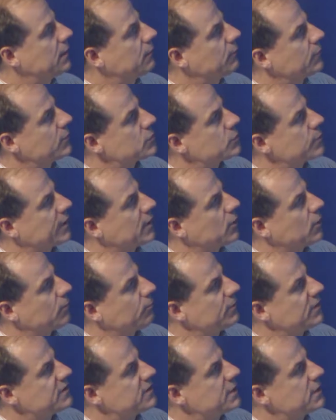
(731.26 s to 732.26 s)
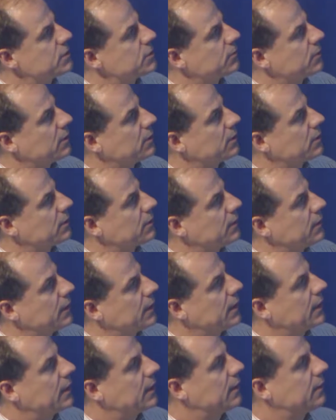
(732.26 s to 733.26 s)
which we call residual
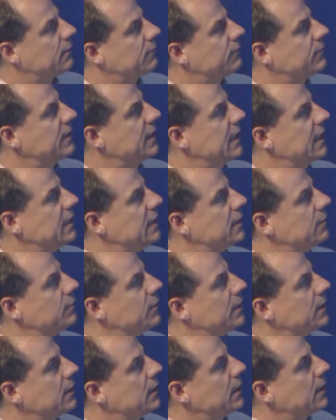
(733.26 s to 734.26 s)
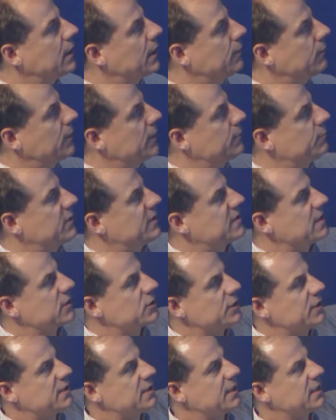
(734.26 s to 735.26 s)
vanadium,
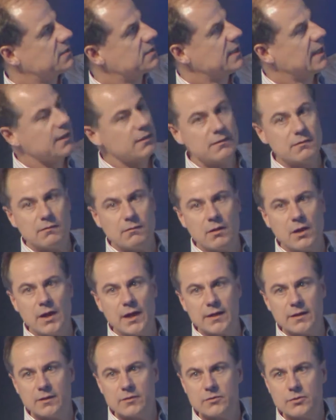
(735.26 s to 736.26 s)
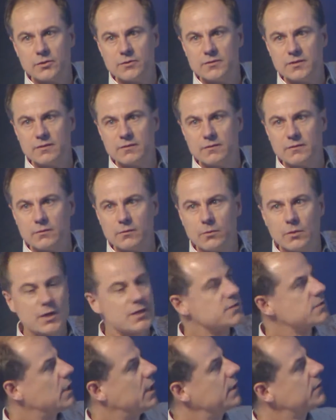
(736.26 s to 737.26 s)
essentially takes that line and turns it
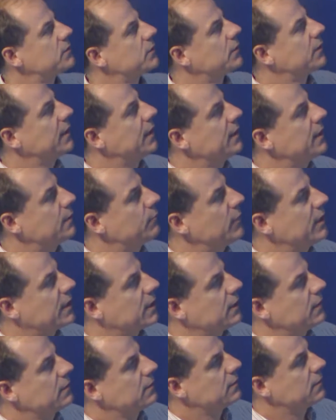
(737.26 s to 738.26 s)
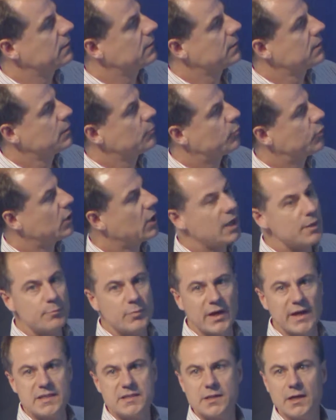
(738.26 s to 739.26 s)
horizontal, and then we can plot
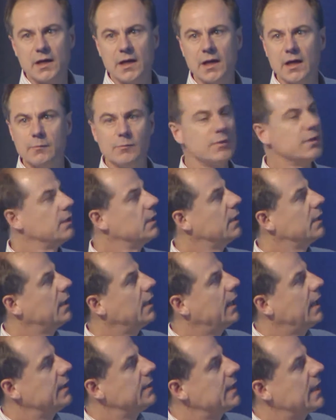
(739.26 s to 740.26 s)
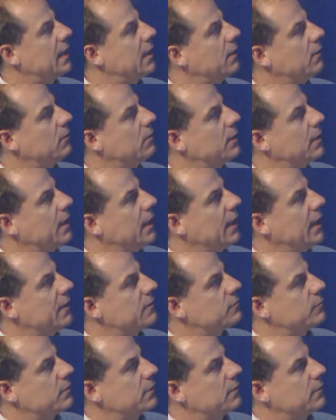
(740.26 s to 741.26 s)
by time. And now,
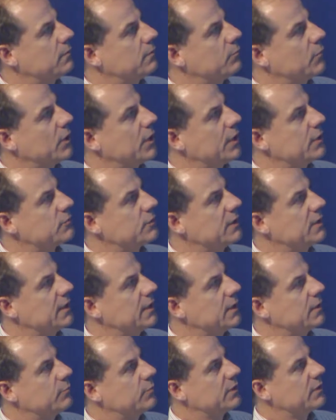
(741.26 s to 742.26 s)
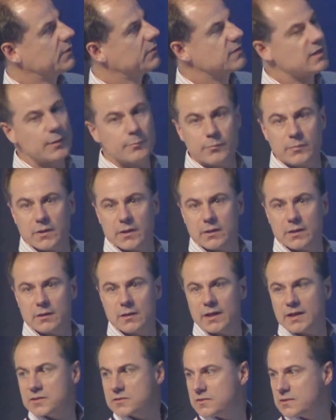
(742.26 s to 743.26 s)
as monitoring data builds up,
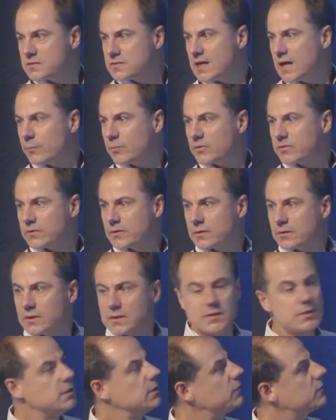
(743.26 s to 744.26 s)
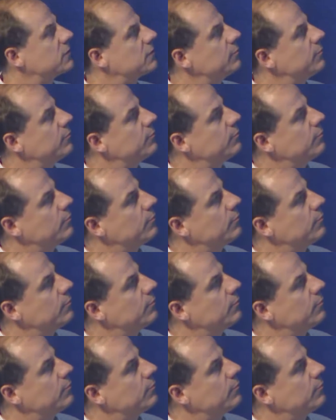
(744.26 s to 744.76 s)
collects these samples and continues to